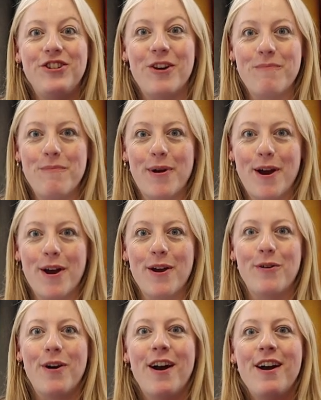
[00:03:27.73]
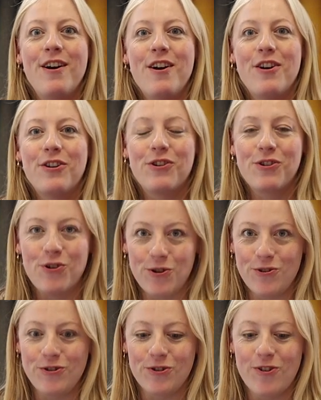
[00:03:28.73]
jumbo
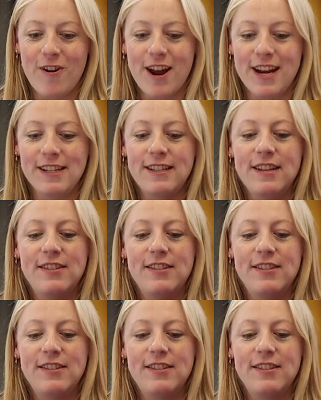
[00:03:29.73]
corduroys.